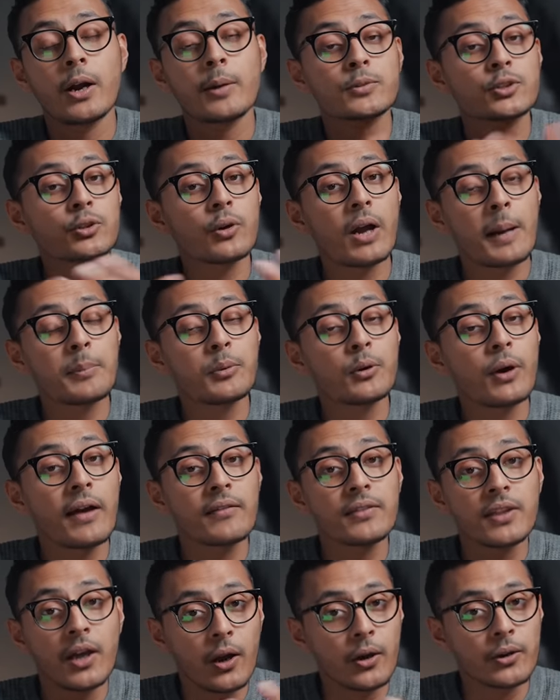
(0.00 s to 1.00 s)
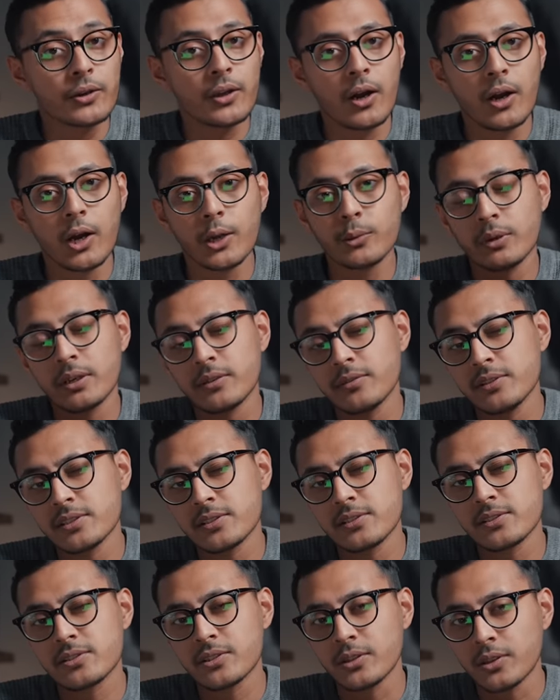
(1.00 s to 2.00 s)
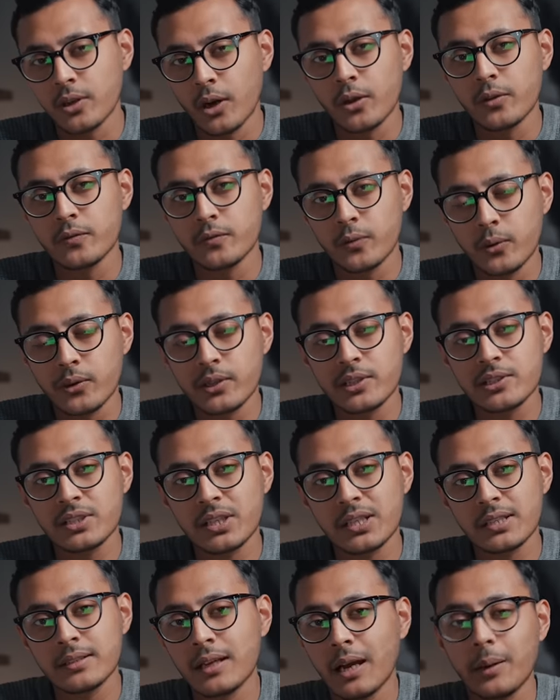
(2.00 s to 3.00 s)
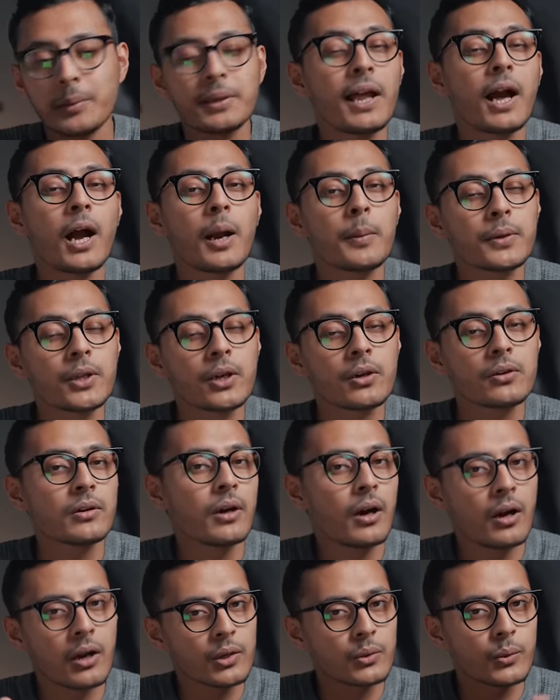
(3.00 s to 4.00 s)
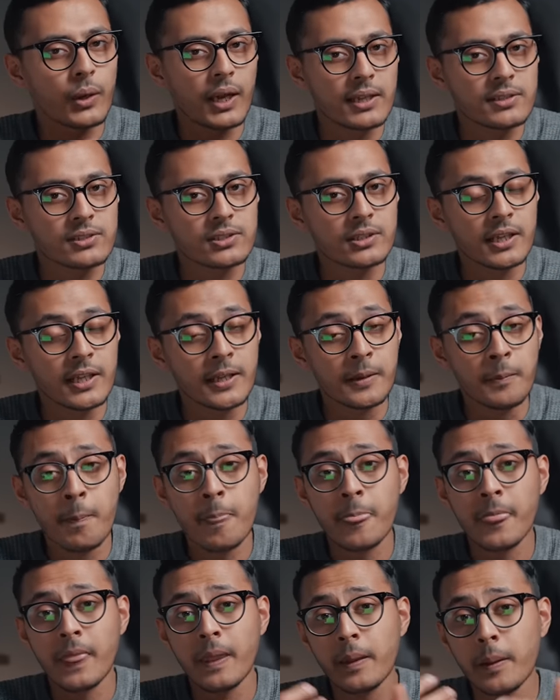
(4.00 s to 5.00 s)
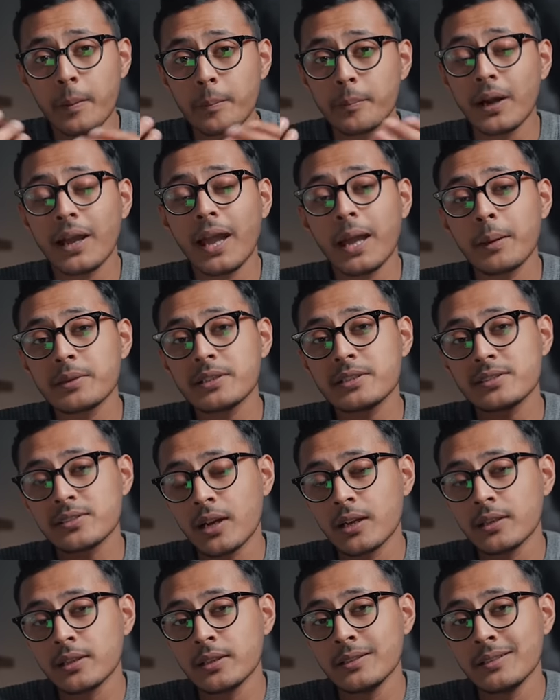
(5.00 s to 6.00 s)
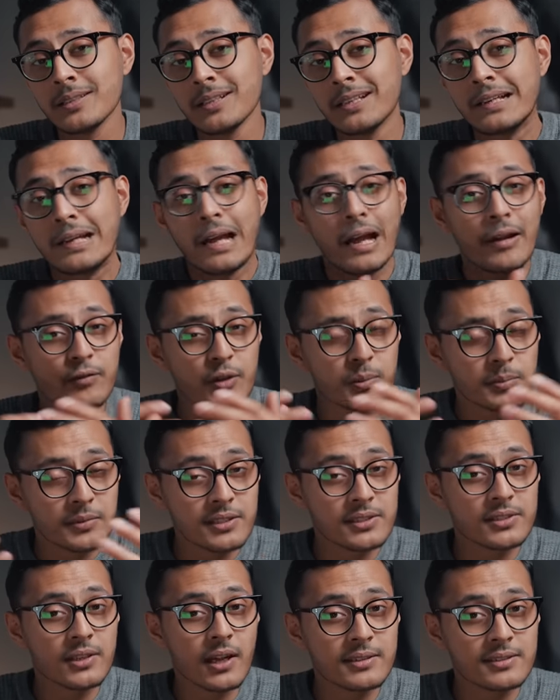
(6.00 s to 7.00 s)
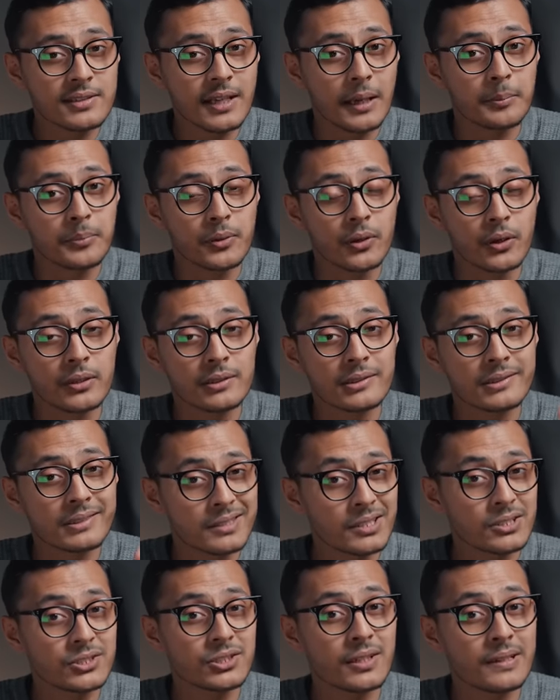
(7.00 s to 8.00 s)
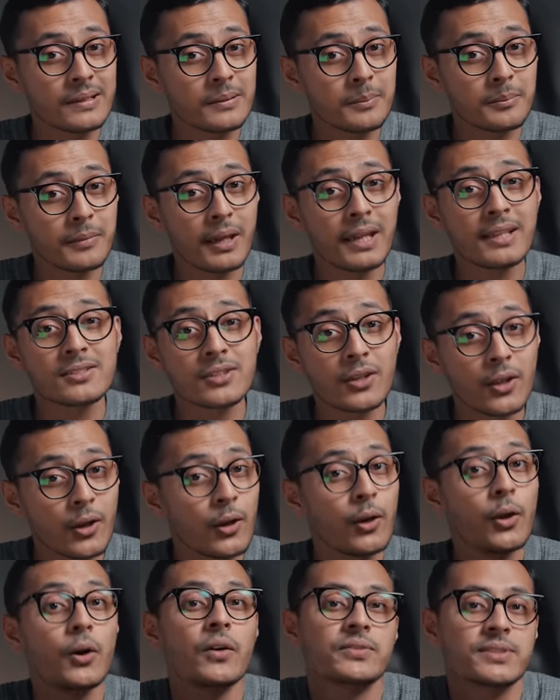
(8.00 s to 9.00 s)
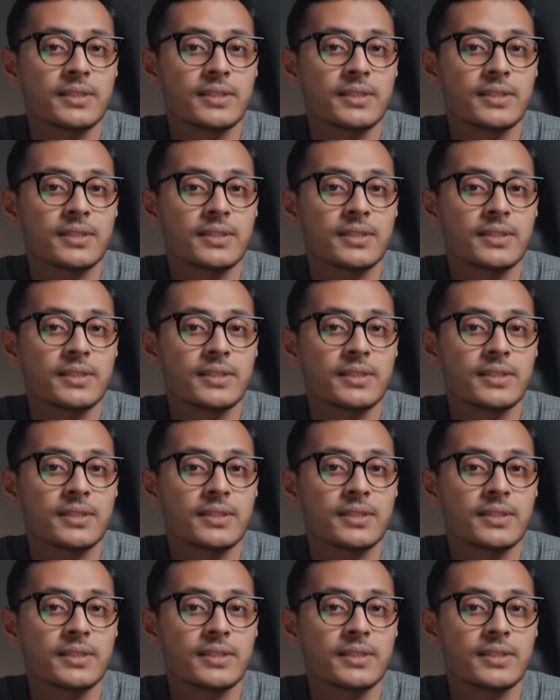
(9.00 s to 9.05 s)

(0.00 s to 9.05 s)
I'm sure Apple have their own hardware reasons to go for the chin. I mean, I'm no hardware engineer, but I am a designer. And from a design standpoint, the chin makes a lot of